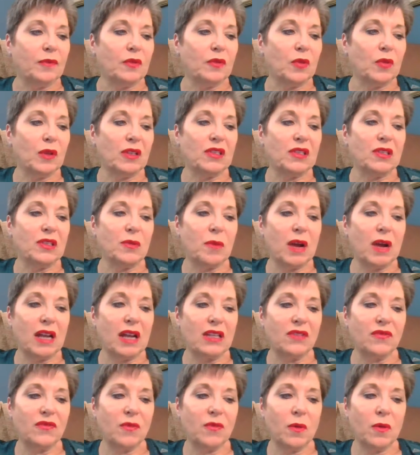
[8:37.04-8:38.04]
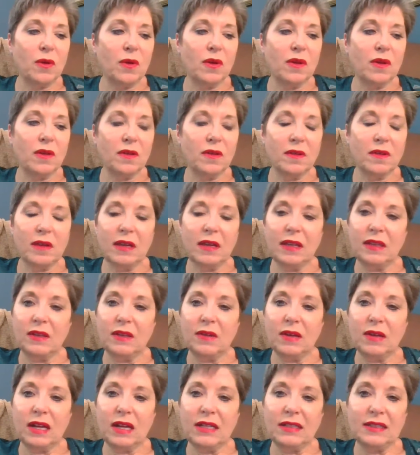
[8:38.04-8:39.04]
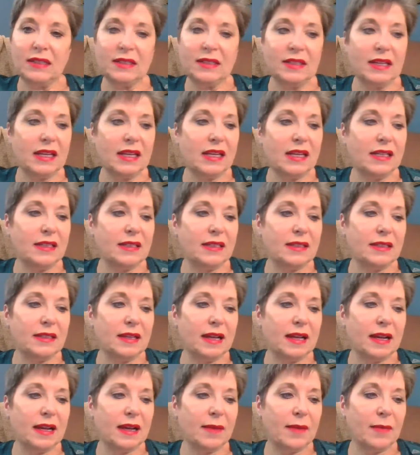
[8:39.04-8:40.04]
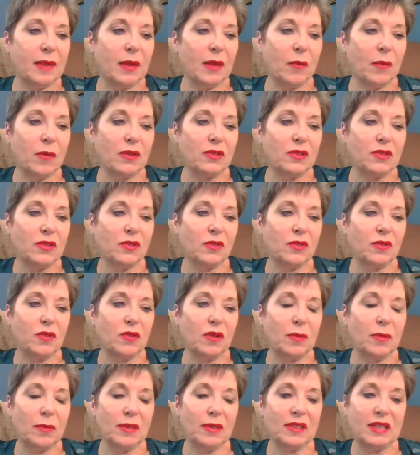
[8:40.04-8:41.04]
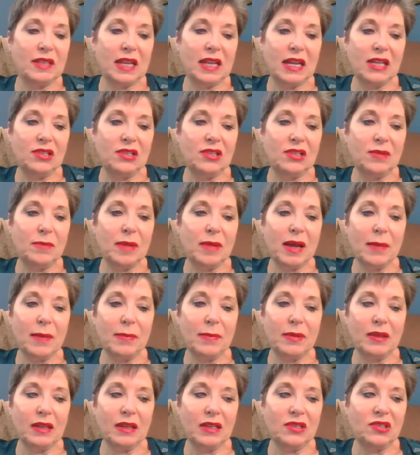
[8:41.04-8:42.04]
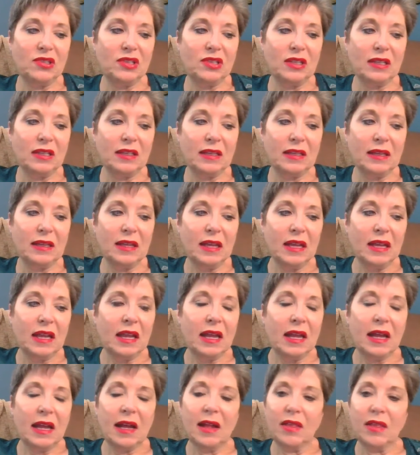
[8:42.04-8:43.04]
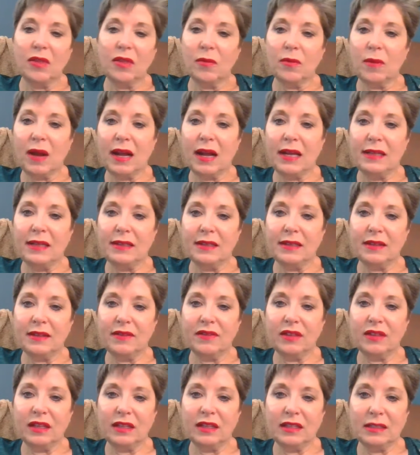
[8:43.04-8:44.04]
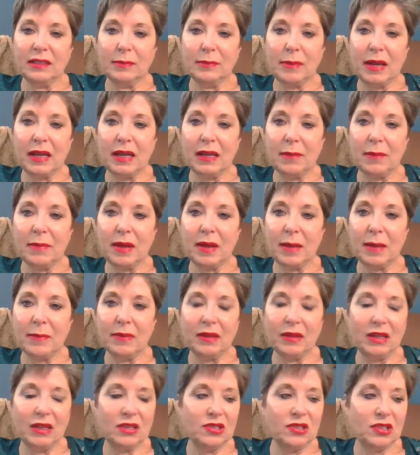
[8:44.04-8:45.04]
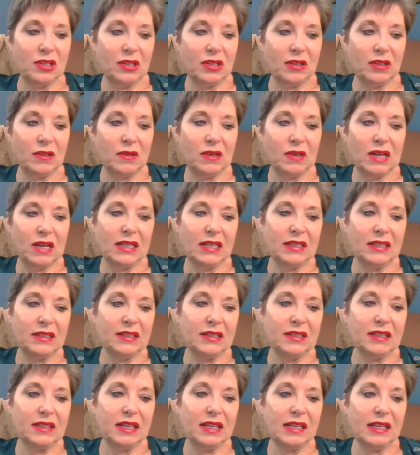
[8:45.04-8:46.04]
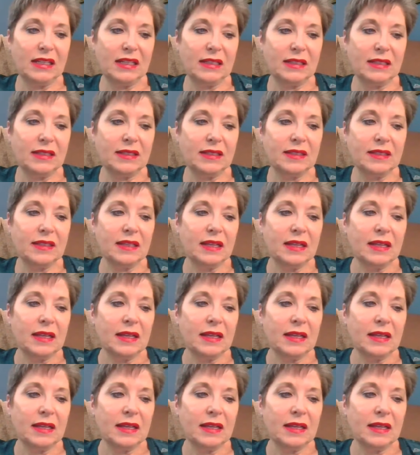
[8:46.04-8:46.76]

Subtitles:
Trends to watch for in the United States and Western Europe is the aging population, the rise of the Hispanic population in the United States,